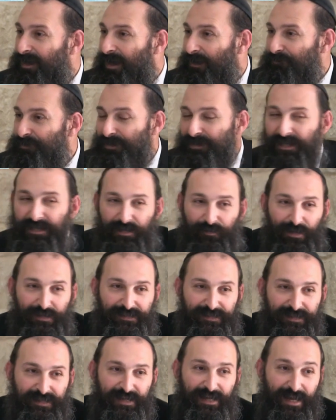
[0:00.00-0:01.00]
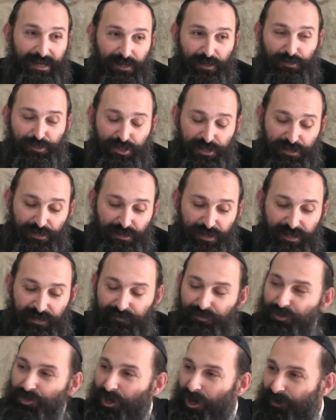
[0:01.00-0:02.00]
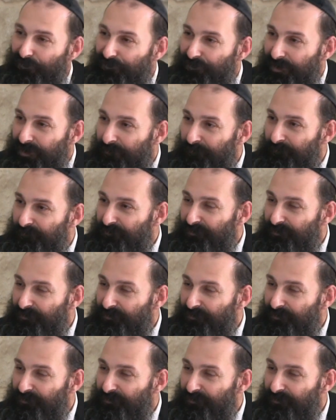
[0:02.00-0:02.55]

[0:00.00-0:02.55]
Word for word: I'm just saying he wants tea. I know she's going to give you coffee.